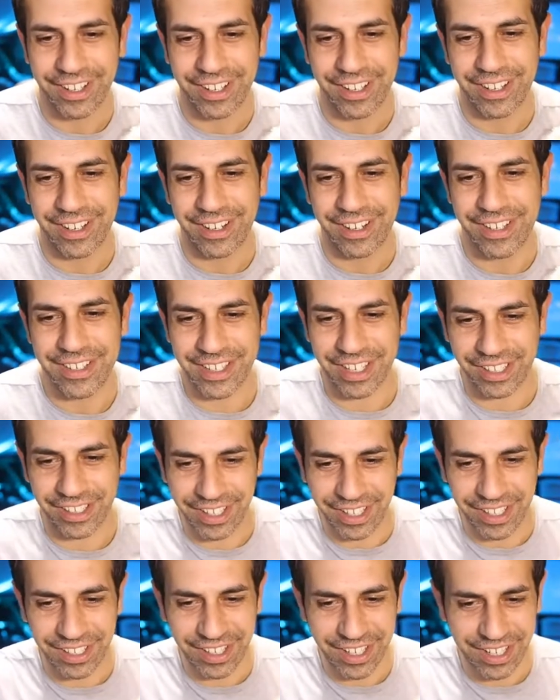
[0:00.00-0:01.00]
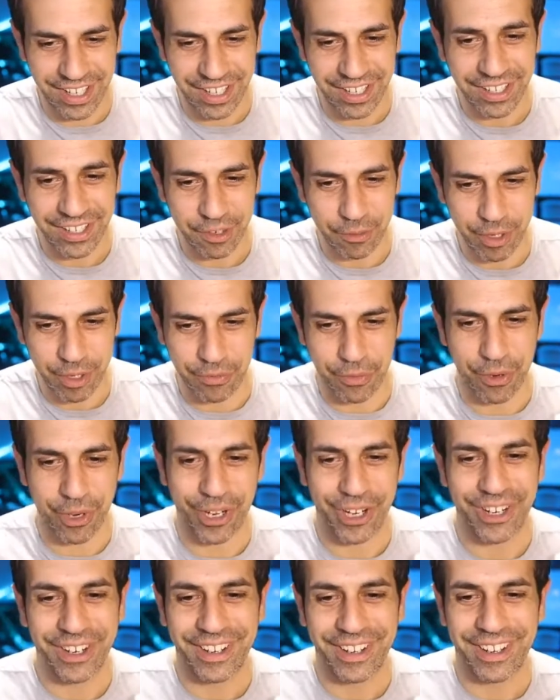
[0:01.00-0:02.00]
He's like, licky, licky. He went for
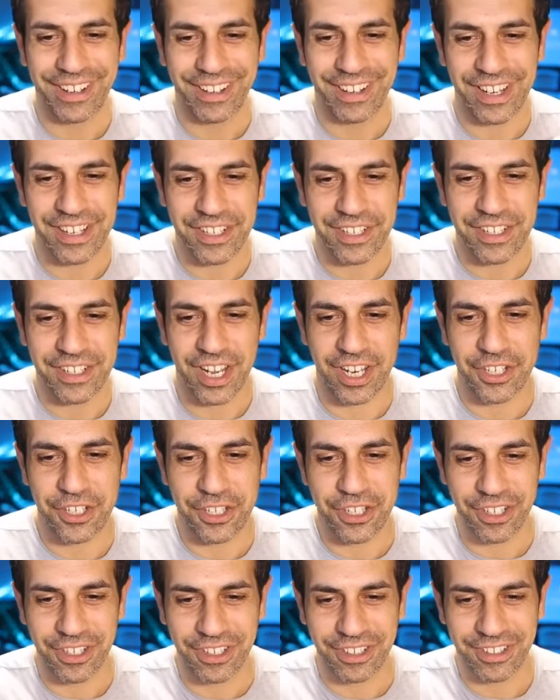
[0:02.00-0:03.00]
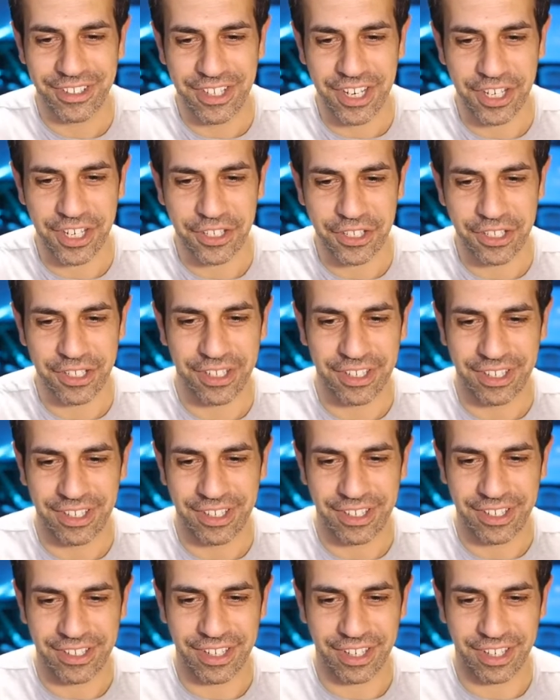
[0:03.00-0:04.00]
it. I just touched.
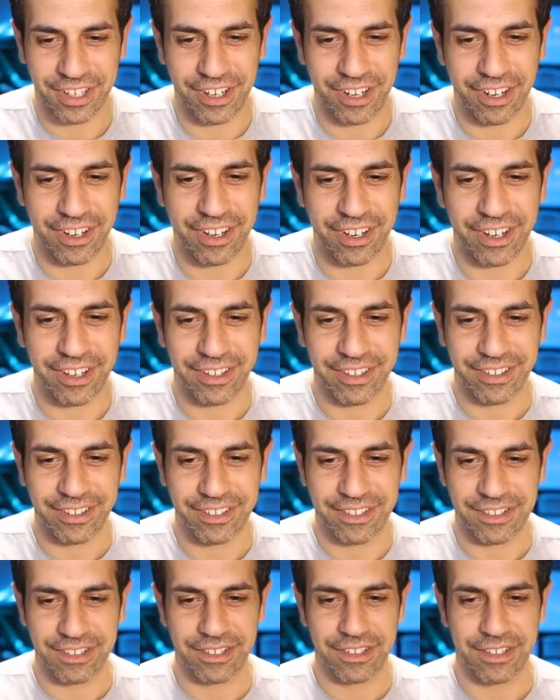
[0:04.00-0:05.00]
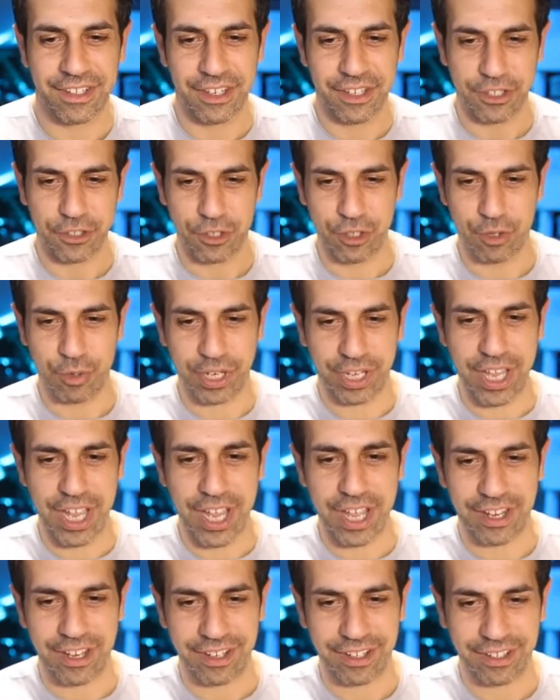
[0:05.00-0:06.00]
He's like, all right, let's do it
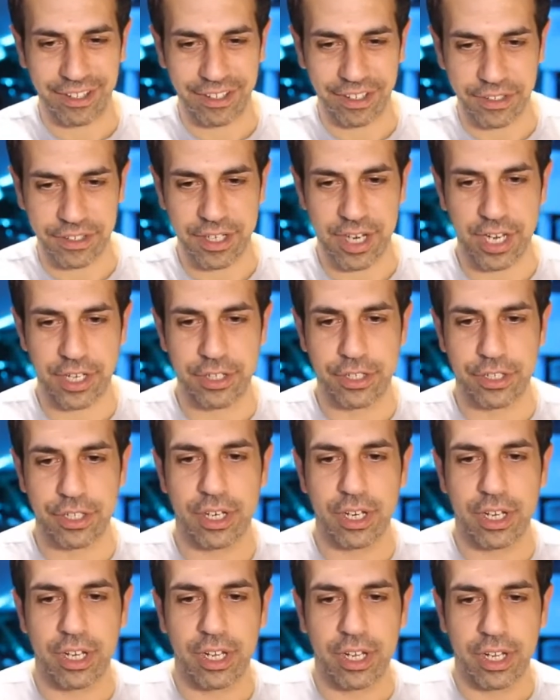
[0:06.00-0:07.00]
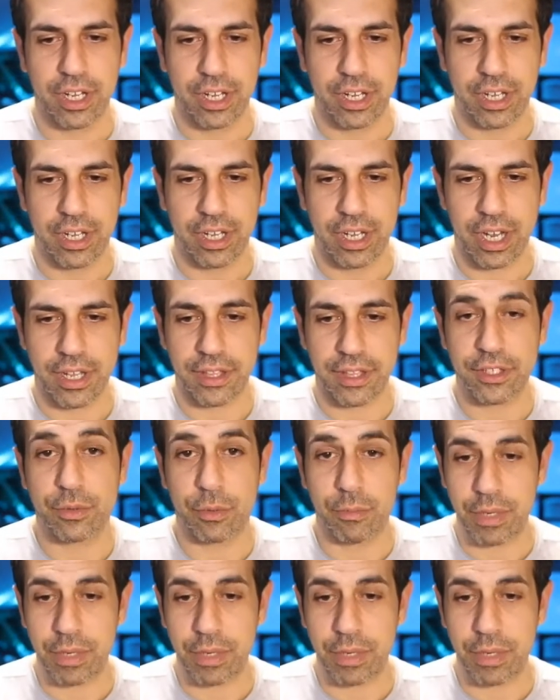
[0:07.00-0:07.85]
again. And then touch. And this would be